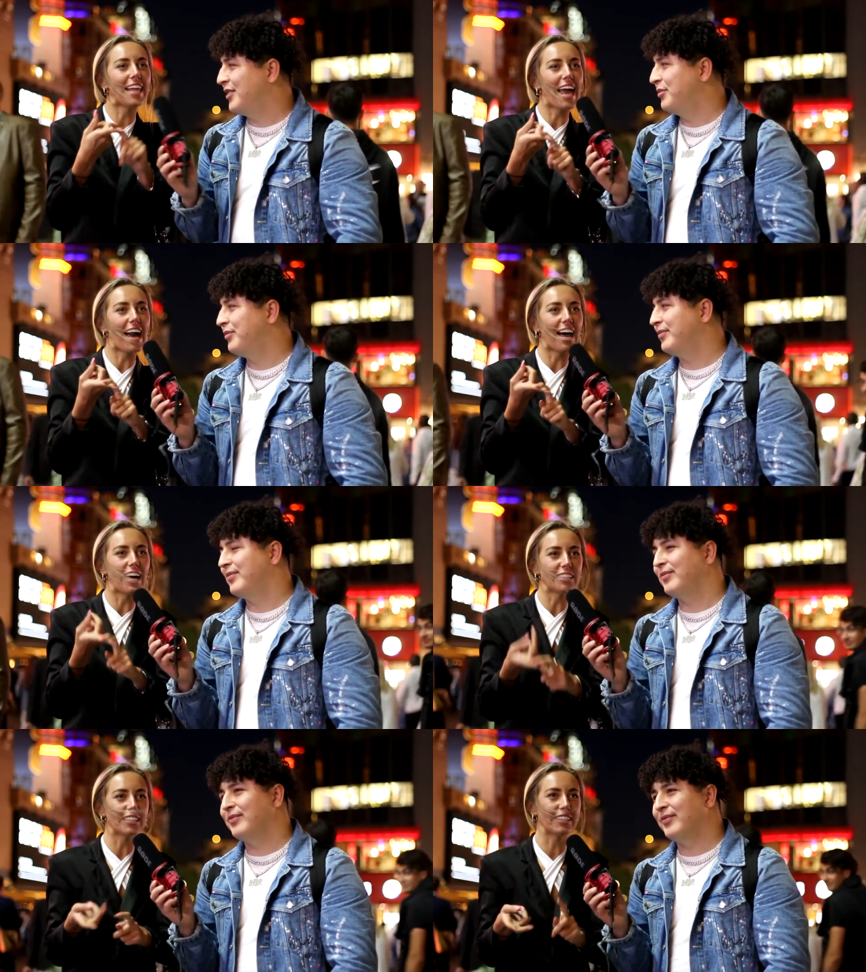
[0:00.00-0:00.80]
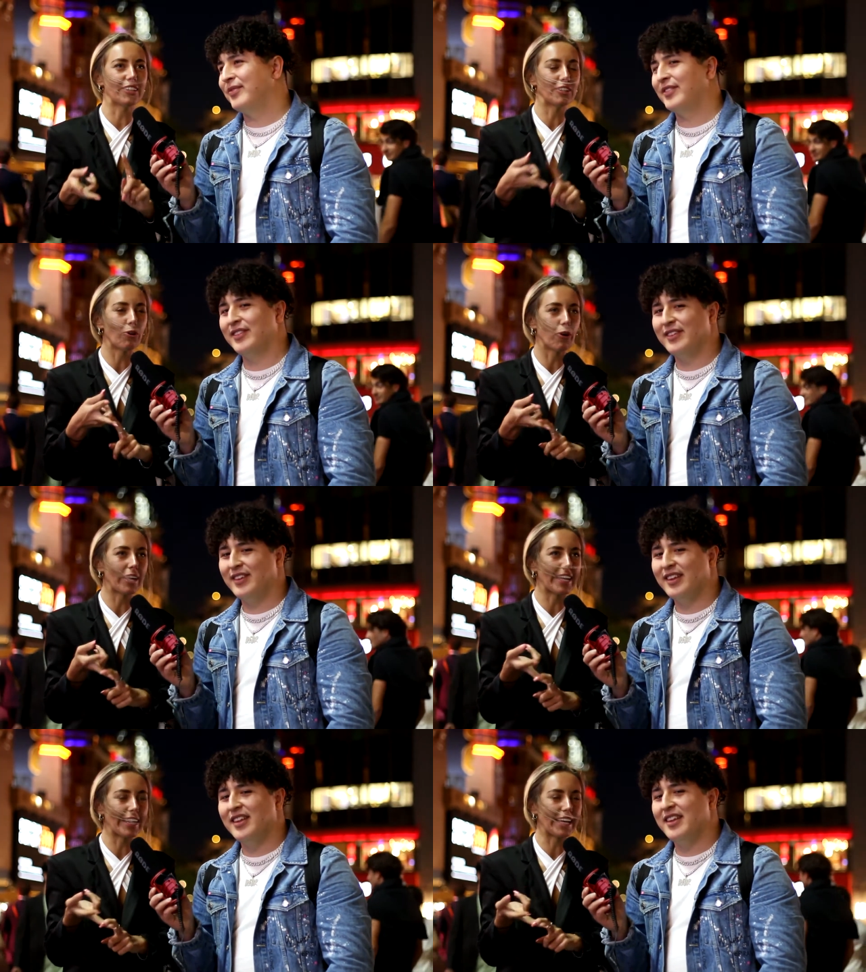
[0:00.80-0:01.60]
Speaker 1: loud. They're
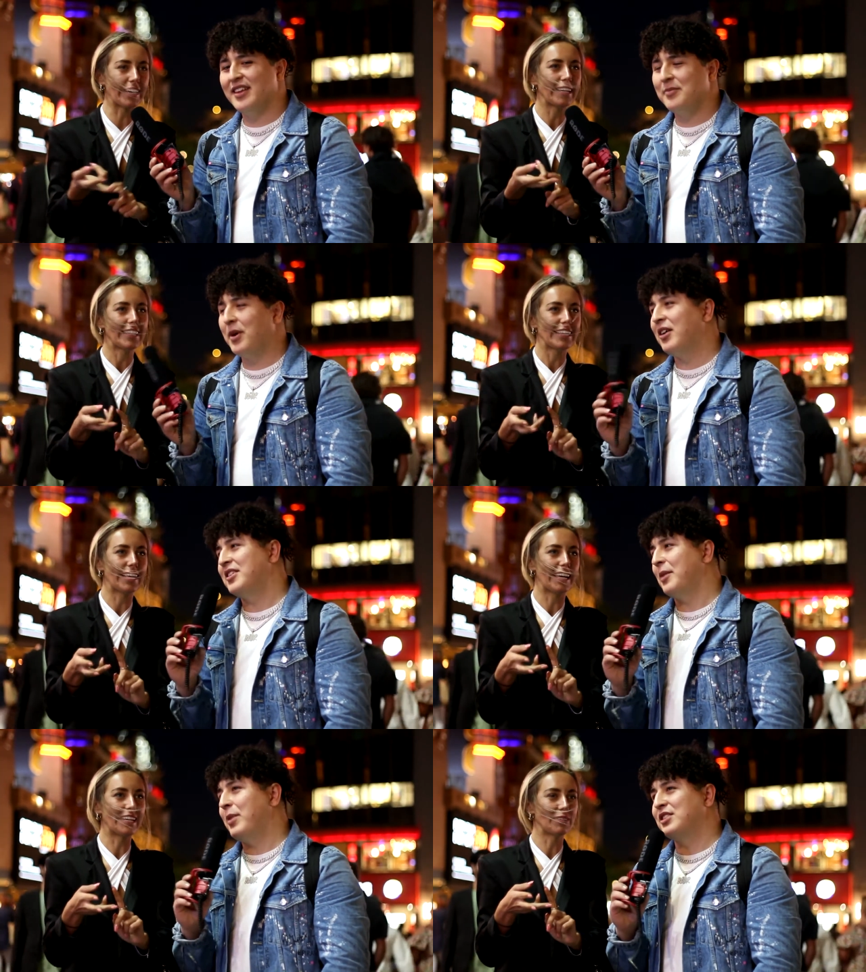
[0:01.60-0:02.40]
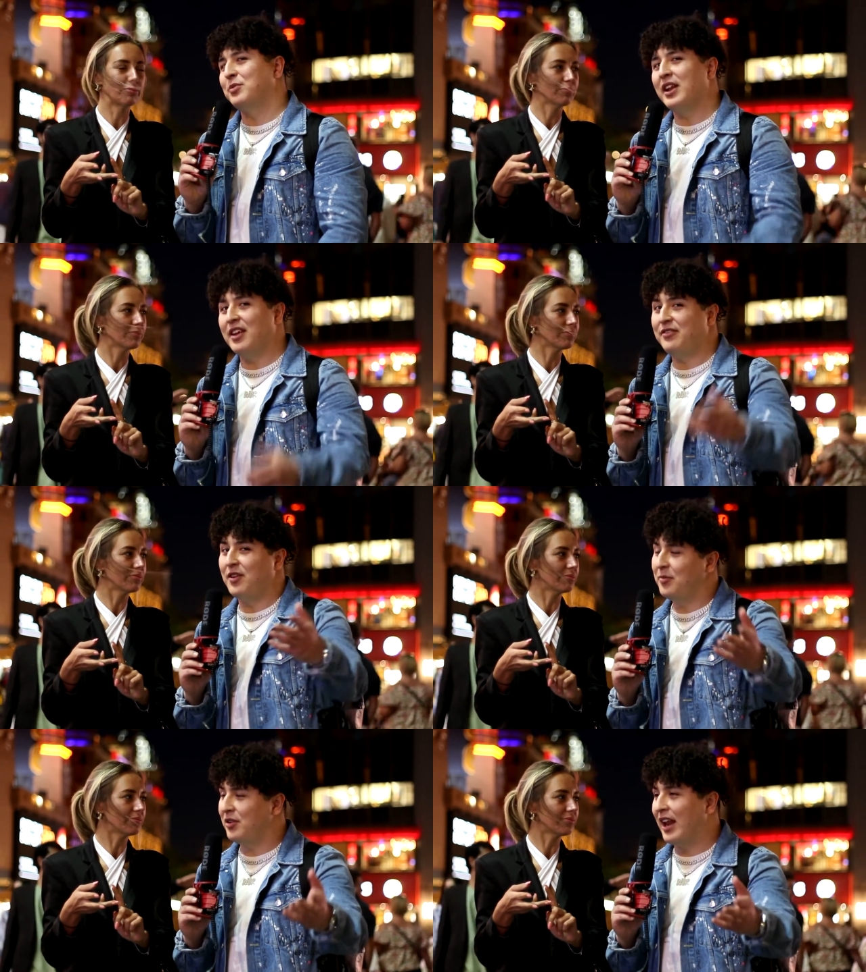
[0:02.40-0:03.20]
annoying. But it depends um, where they're
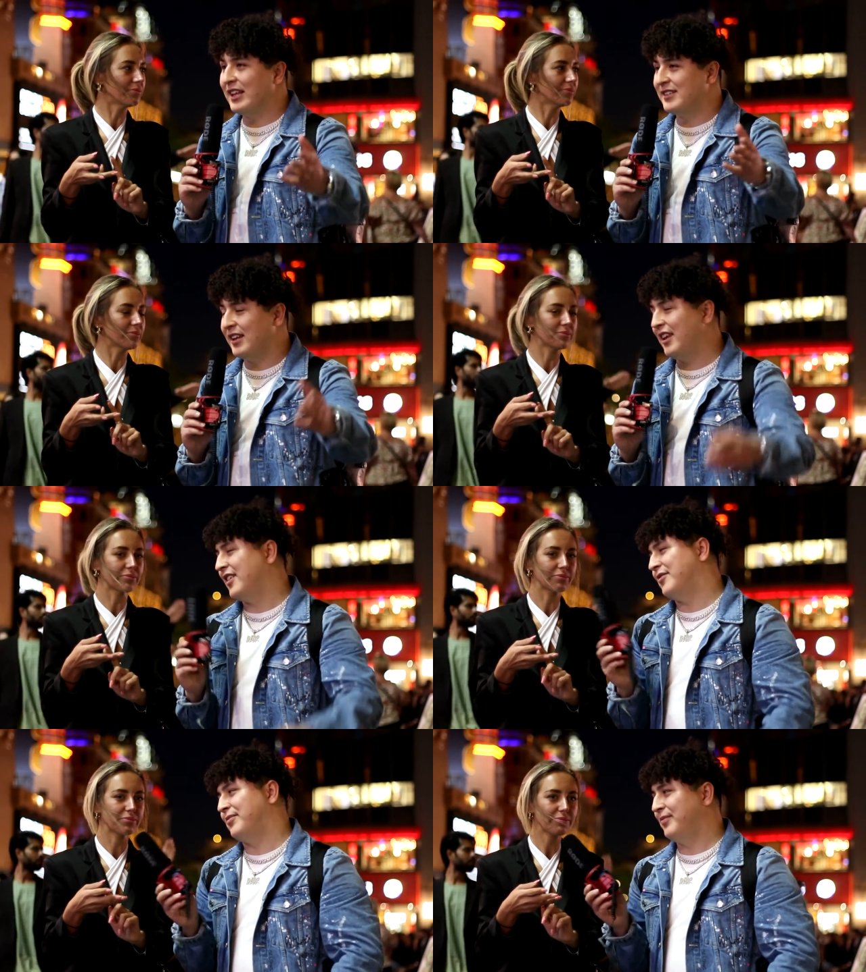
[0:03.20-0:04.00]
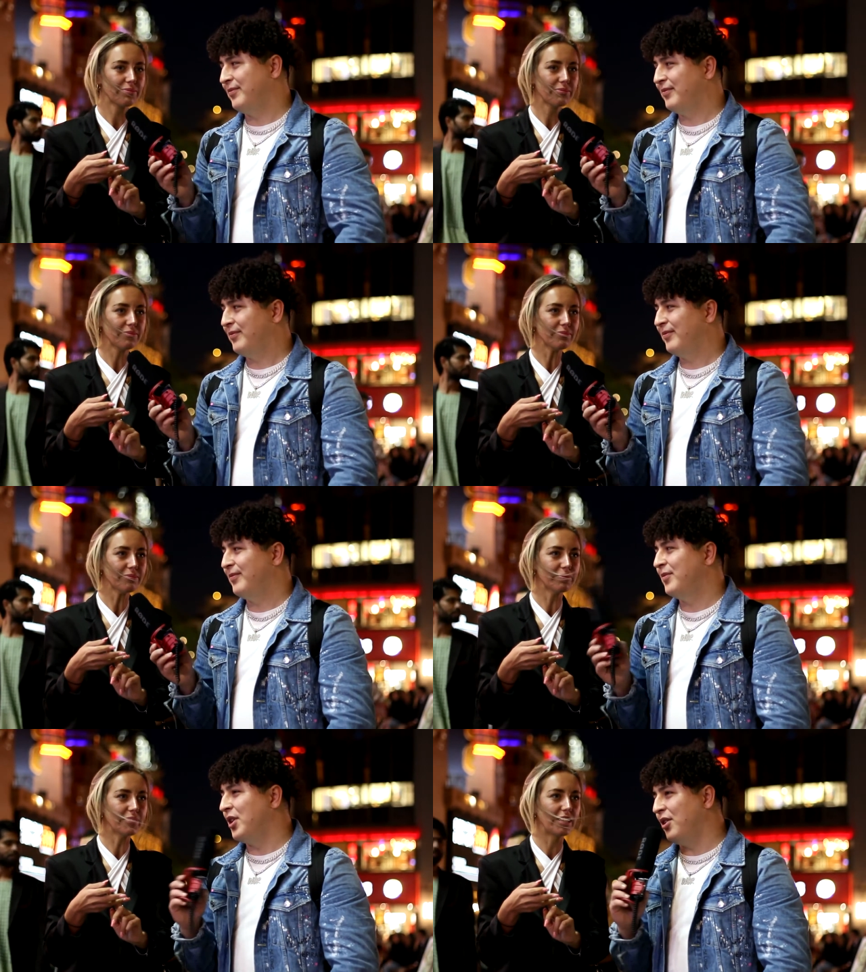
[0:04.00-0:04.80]
from though. Like city,
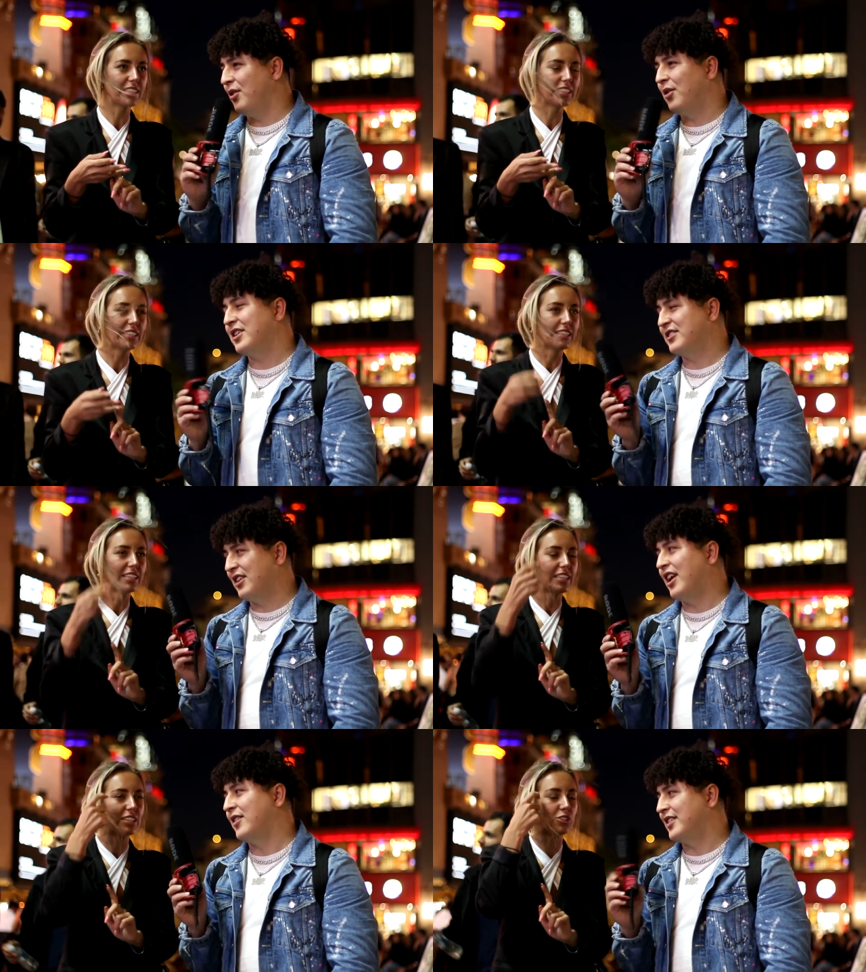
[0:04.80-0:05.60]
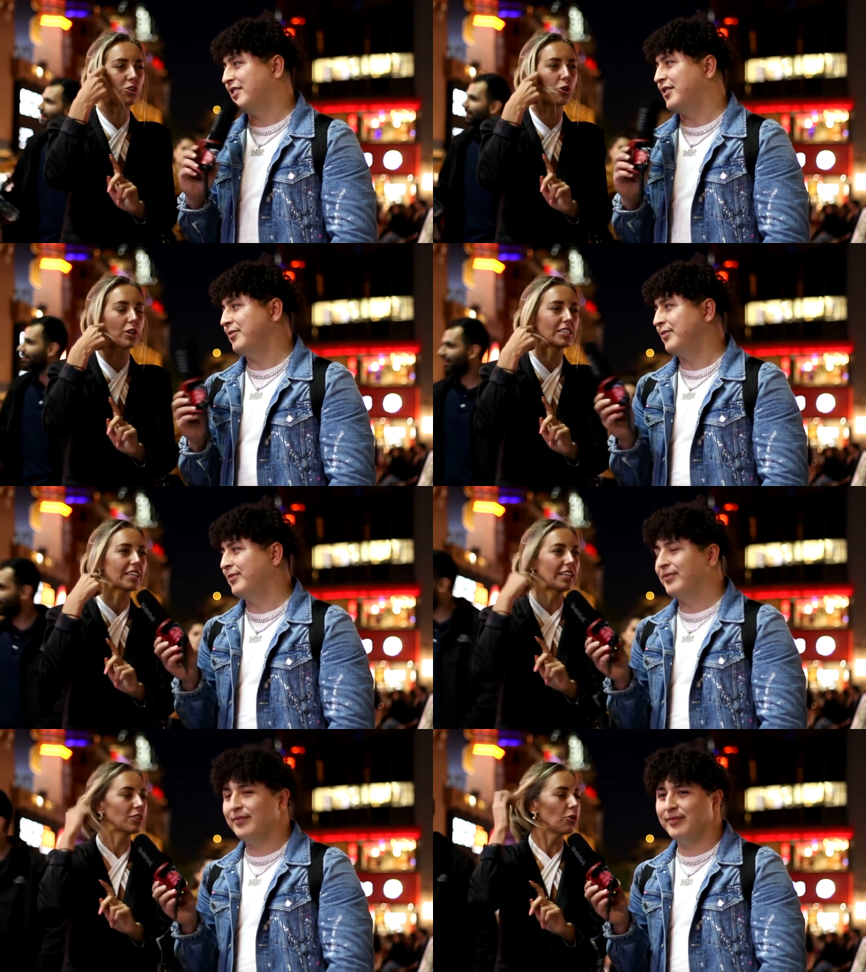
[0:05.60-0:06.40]
New York is the loudest. New York
Speaker 2: is
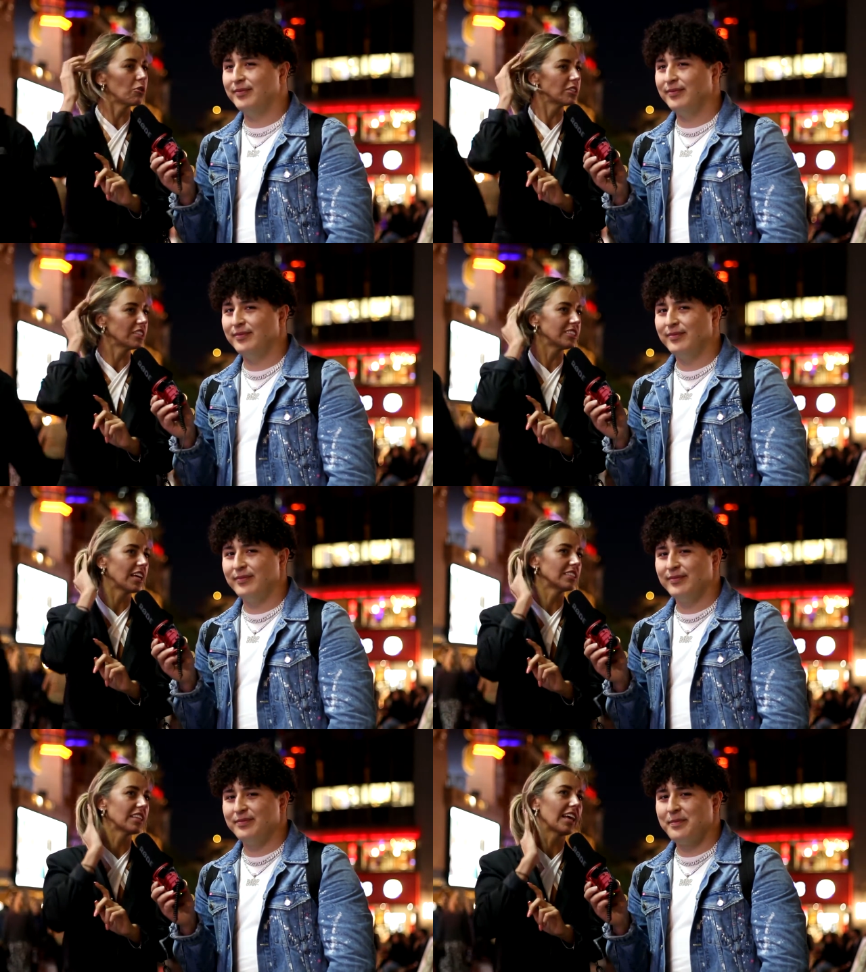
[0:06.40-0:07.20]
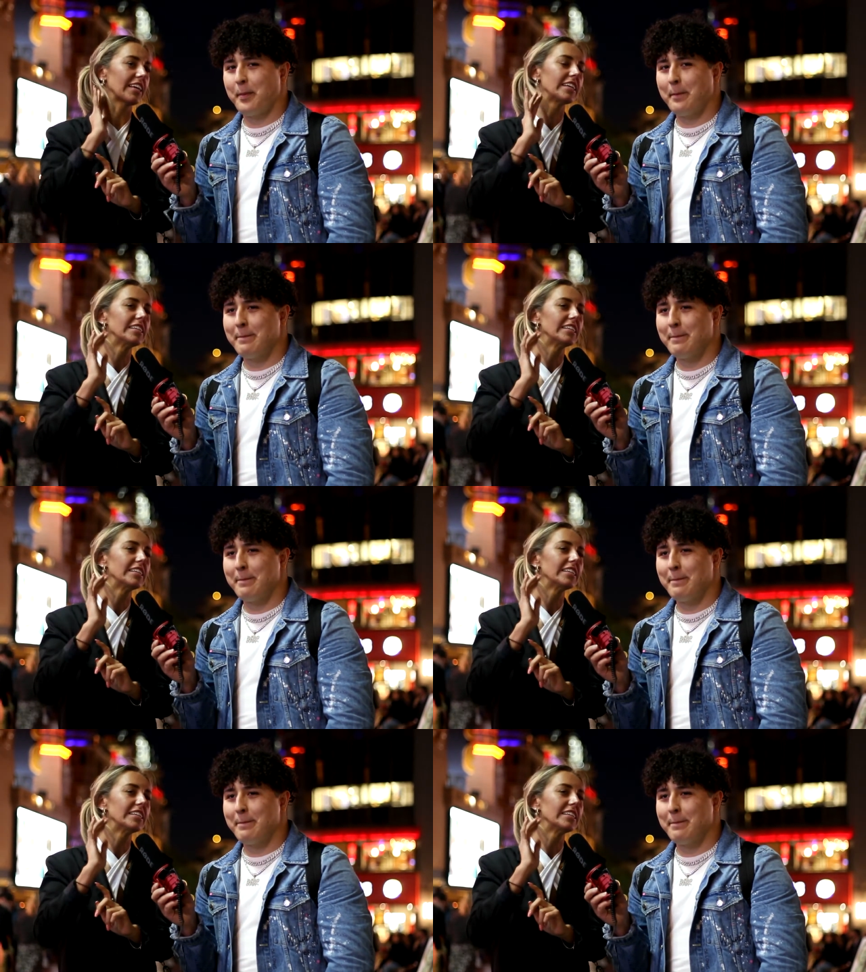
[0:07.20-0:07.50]
kind of cool because it sounds like,